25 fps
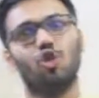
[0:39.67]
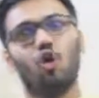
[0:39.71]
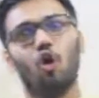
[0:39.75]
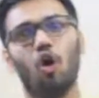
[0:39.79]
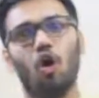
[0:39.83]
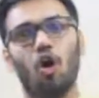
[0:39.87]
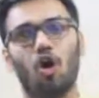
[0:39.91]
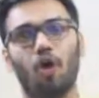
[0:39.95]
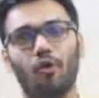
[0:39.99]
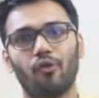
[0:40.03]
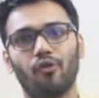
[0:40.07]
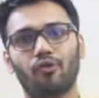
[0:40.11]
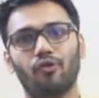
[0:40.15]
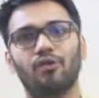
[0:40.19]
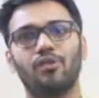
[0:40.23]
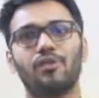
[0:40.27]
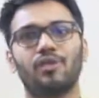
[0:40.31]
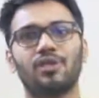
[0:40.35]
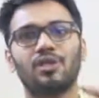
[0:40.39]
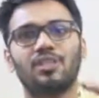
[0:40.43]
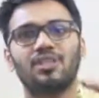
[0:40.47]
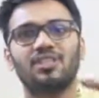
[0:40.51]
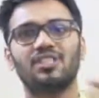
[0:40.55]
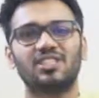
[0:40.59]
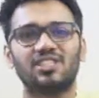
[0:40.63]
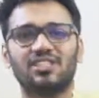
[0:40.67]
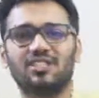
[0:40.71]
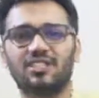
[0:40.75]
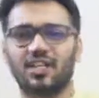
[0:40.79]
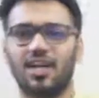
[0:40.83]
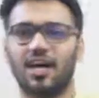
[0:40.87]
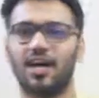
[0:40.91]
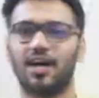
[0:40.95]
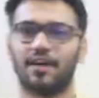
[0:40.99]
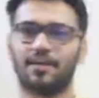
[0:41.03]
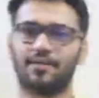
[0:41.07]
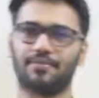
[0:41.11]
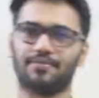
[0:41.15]
dwarf
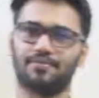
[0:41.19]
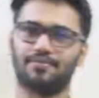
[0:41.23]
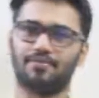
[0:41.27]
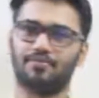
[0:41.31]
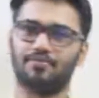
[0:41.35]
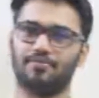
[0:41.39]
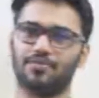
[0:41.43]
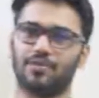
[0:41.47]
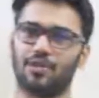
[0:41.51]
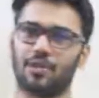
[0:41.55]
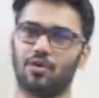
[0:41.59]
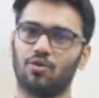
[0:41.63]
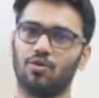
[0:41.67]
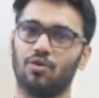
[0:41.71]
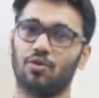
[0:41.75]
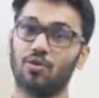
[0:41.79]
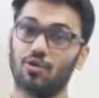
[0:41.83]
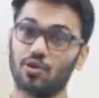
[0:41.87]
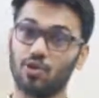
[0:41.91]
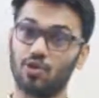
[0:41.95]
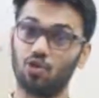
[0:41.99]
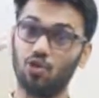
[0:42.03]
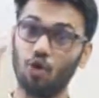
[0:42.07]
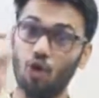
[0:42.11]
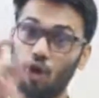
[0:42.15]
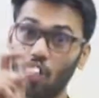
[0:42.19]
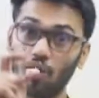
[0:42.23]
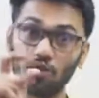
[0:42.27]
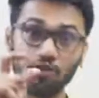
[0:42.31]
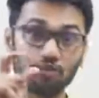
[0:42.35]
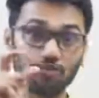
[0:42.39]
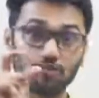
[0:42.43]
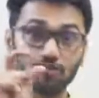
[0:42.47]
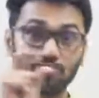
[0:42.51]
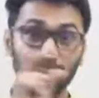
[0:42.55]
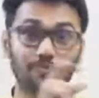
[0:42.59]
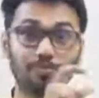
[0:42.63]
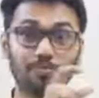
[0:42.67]
star. Now,
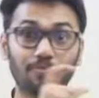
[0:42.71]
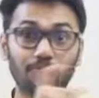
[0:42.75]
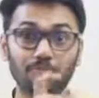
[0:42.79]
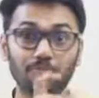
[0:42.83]
dwarf